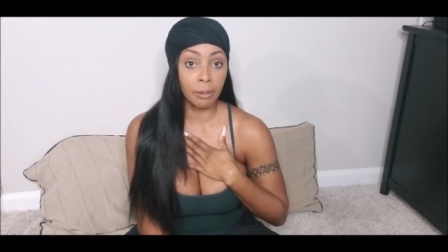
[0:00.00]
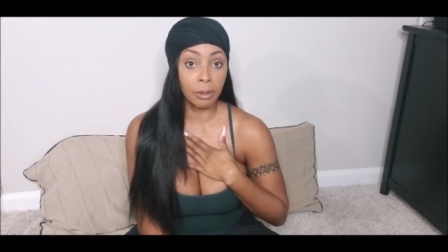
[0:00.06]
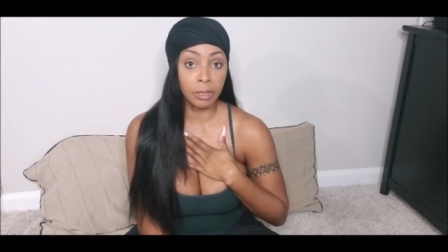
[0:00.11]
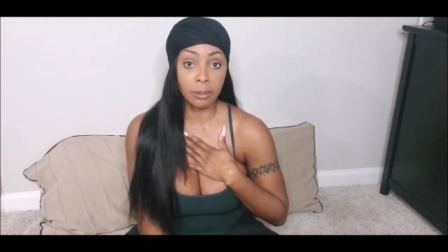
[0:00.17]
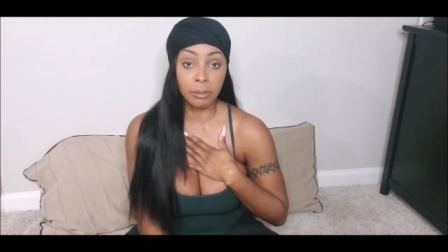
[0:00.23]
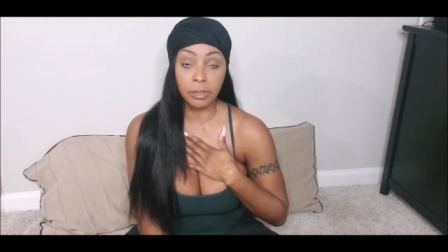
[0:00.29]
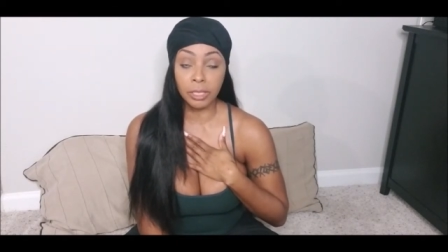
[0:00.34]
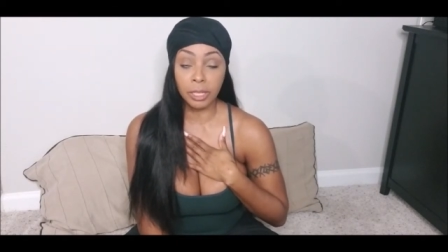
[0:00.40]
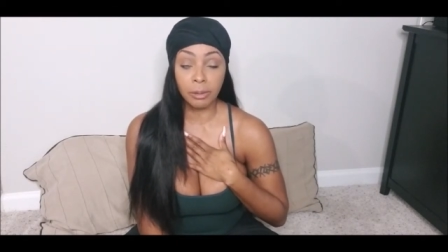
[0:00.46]
Because
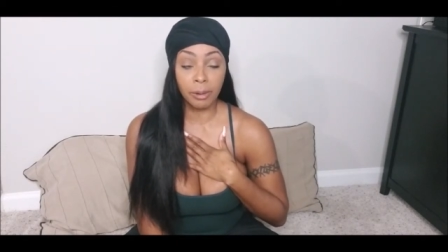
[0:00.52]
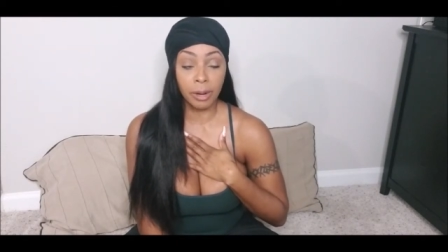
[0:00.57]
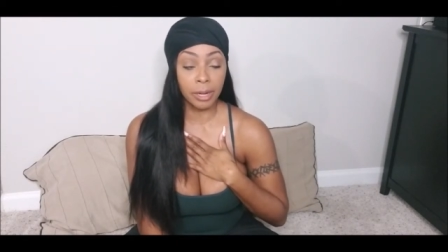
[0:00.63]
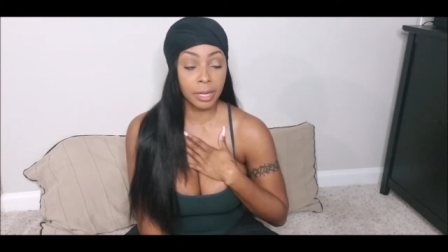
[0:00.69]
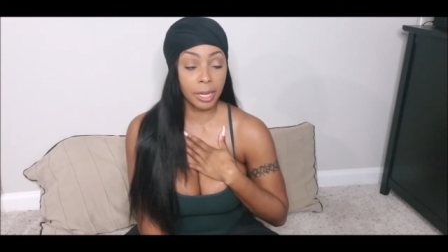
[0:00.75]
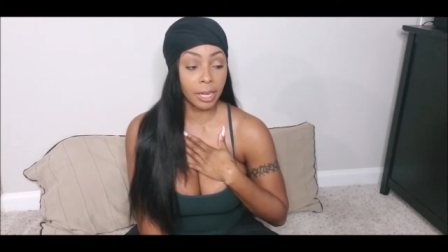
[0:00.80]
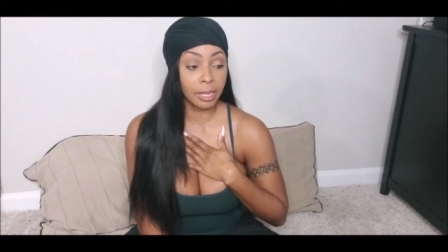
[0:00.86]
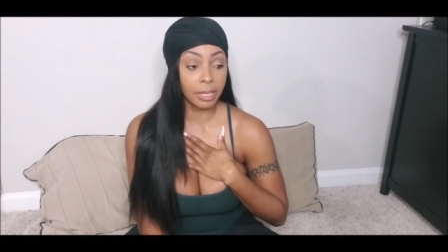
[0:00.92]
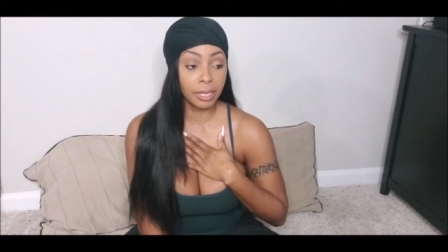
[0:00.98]
I'm telling you right
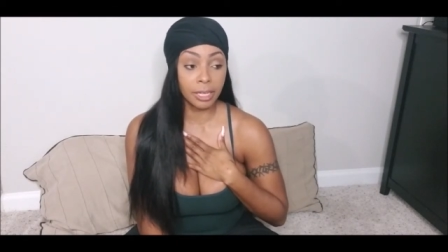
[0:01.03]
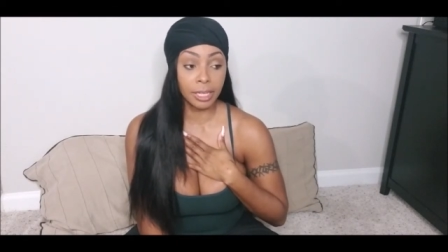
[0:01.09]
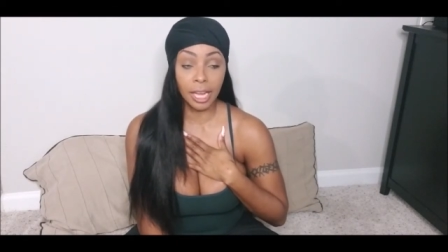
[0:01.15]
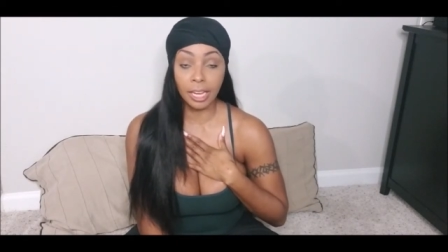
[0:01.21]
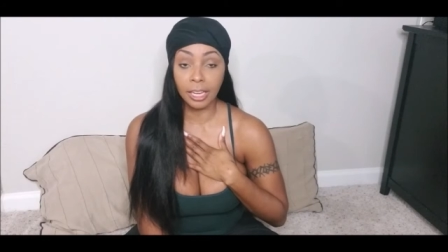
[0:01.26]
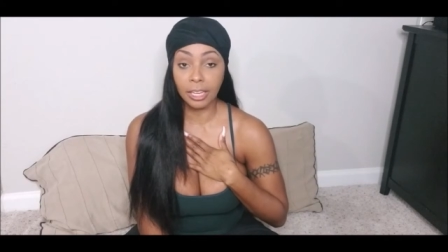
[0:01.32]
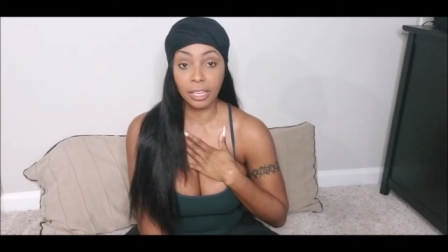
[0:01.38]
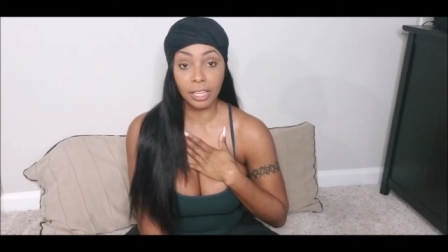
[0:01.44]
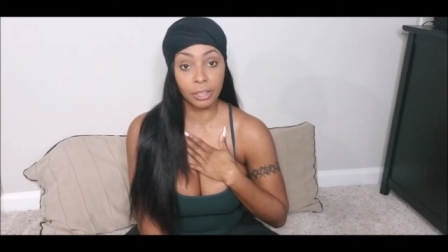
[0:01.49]
now, honey,
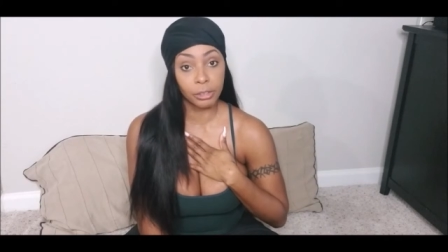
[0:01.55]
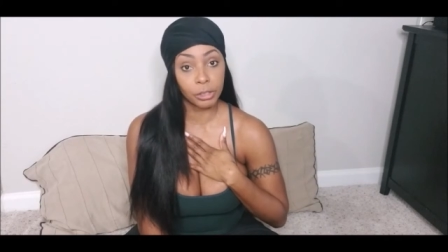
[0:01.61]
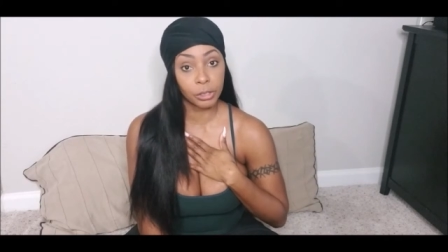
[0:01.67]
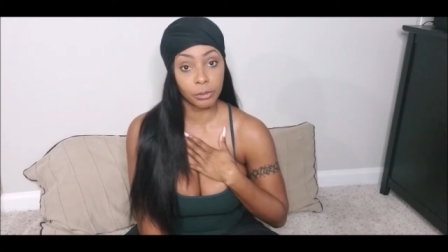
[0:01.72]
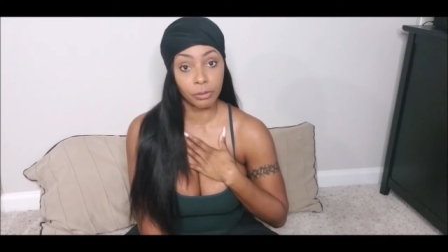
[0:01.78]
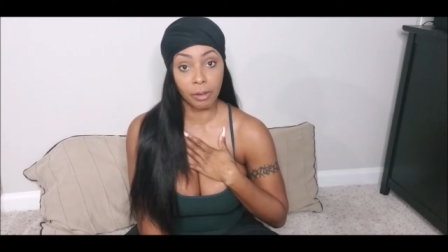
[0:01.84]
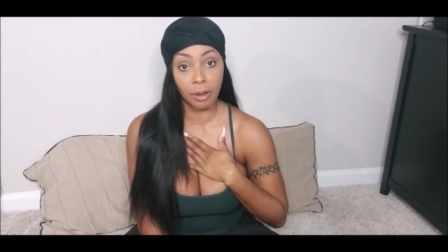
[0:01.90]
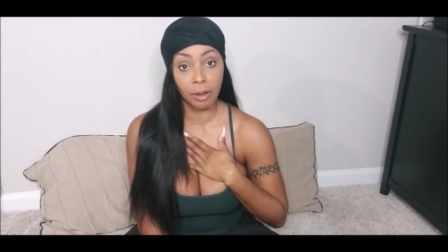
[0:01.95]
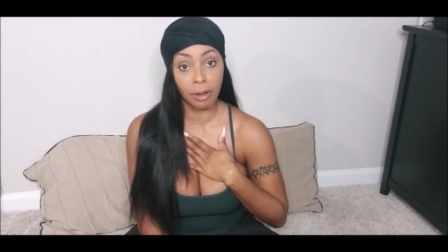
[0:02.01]
I love
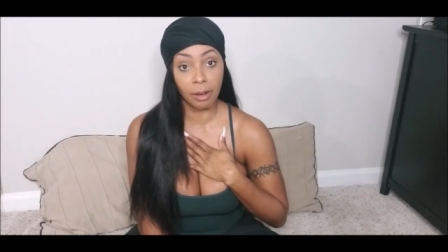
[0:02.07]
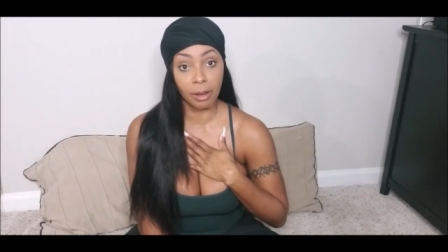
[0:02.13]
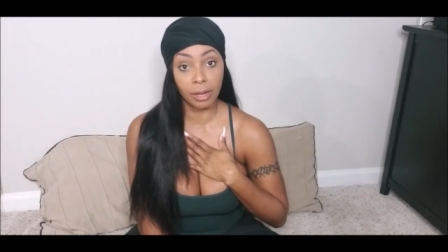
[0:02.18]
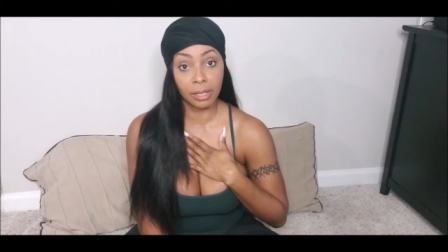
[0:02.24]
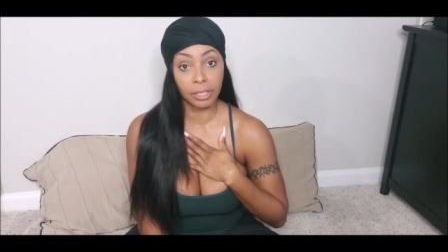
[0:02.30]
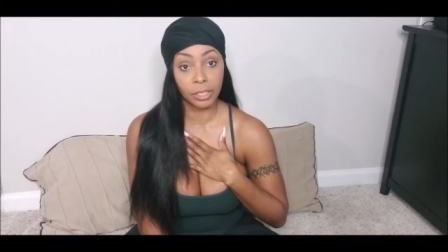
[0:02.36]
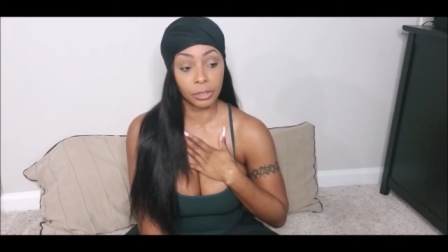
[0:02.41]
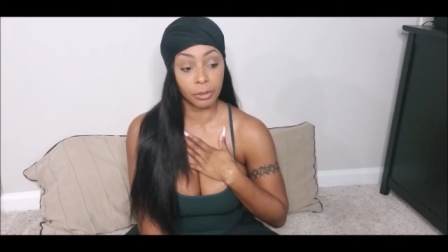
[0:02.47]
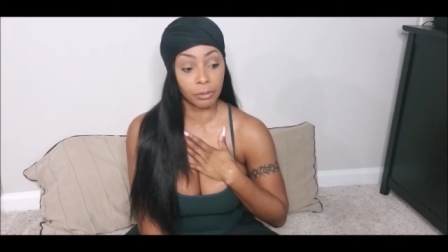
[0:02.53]
Shavonne.
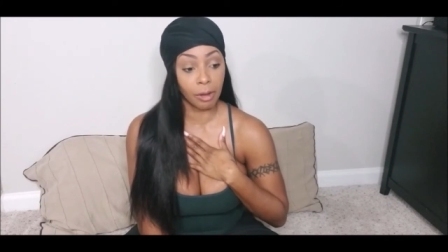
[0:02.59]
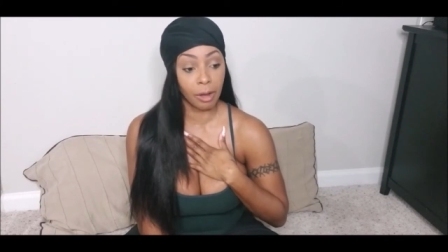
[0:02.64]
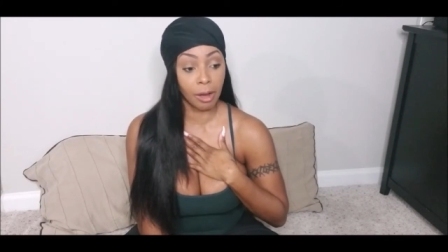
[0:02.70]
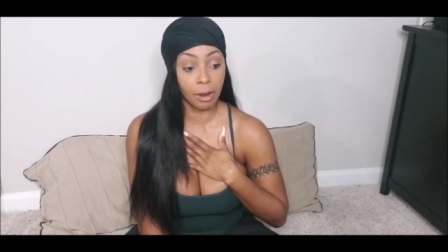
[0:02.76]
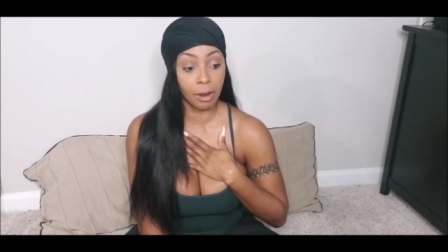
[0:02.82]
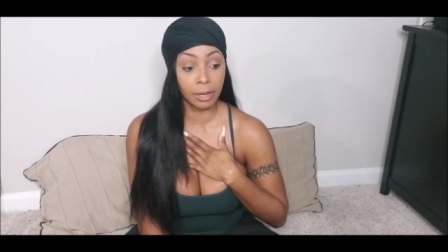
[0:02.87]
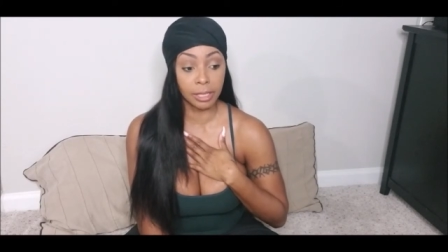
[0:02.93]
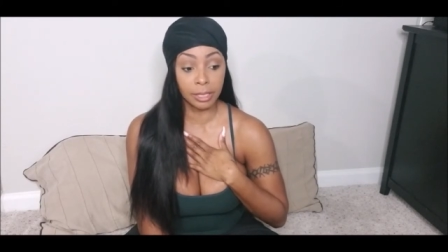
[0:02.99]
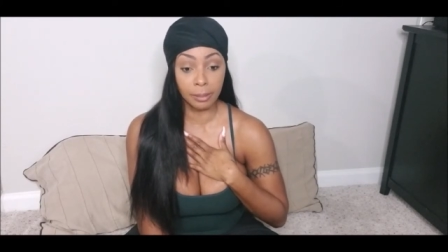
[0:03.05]

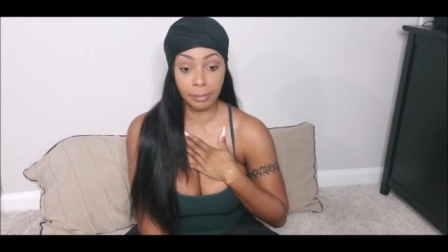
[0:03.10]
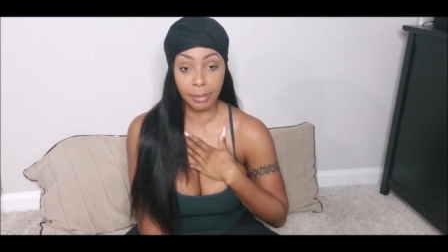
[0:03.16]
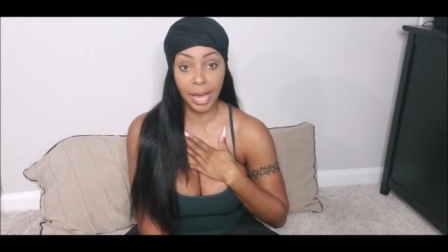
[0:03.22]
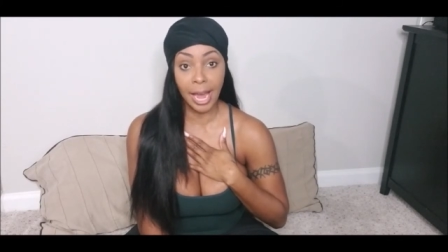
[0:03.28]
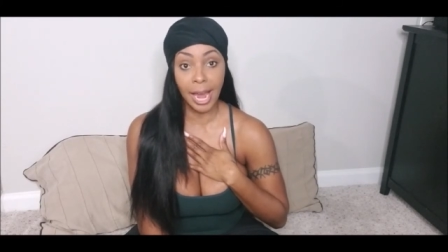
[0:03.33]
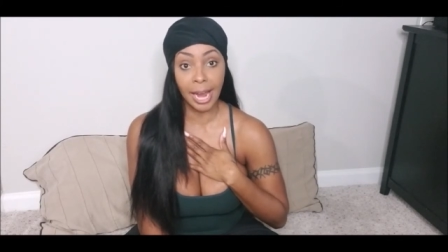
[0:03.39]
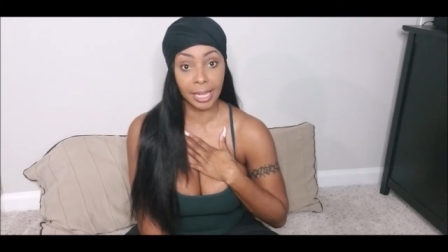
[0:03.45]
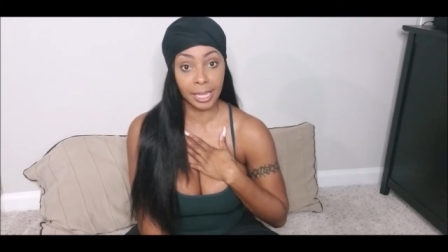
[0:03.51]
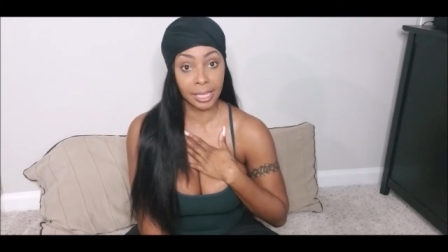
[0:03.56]
Shavonne is a
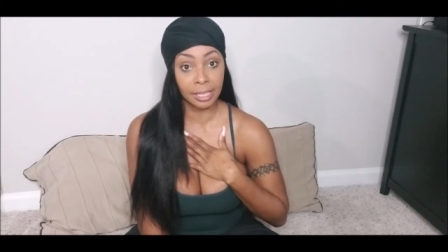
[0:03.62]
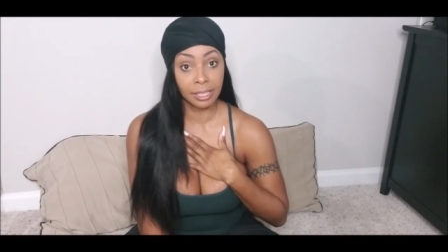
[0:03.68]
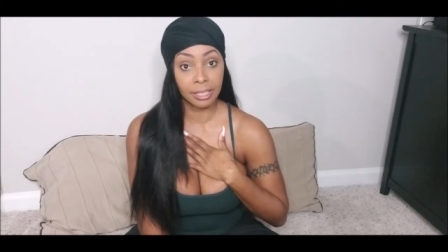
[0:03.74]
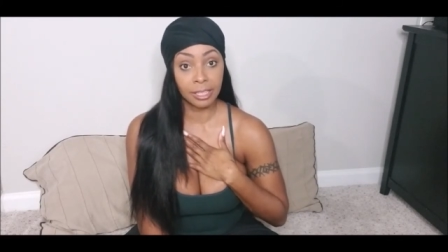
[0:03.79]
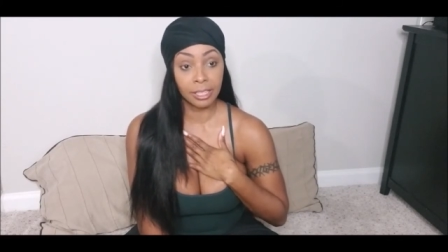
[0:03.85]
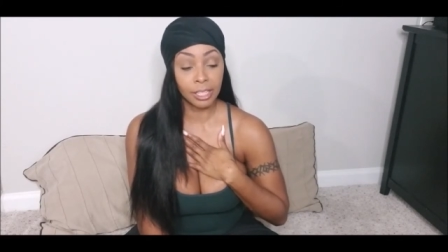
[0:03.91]
baddie.